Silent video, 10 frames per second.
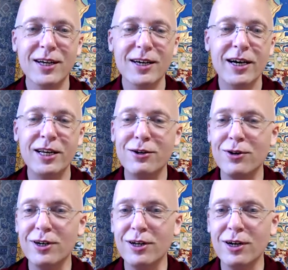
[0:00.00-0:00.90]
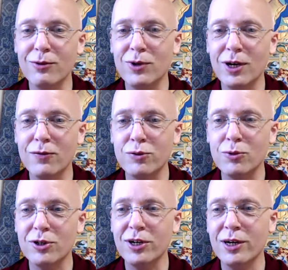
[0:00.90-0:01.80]
At any rate, uh, we have some
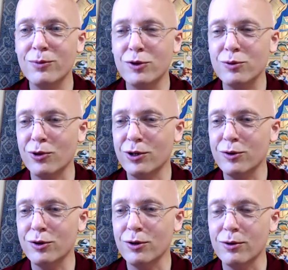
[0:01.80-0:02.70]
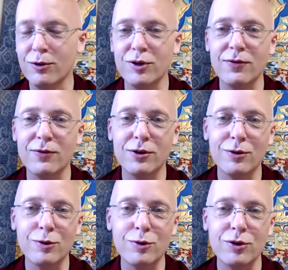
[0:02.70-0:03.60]
more time this morning, so or this afternoon.
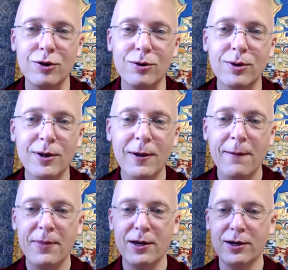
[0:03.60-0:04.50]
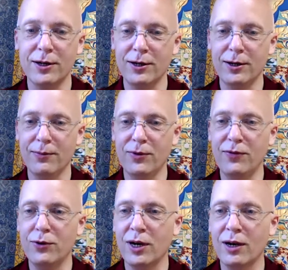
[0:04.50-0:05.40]
So, um, if
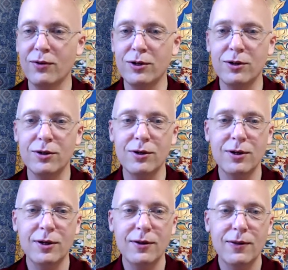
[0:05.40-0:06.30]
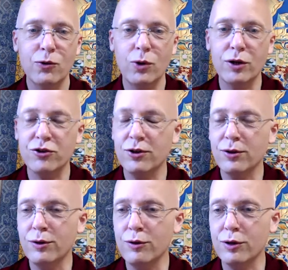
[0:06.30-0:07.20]
you have any
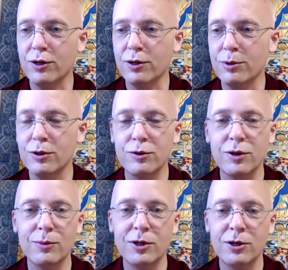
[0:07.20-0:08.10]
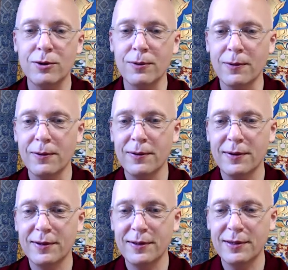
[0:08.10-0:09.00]
questions, uh, please let me know.
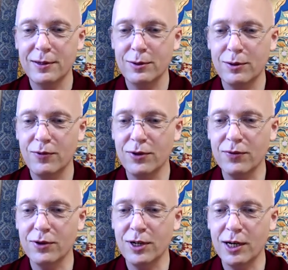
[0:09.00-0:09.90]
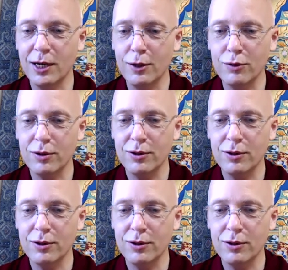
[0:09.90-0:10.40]
Feel free to ask.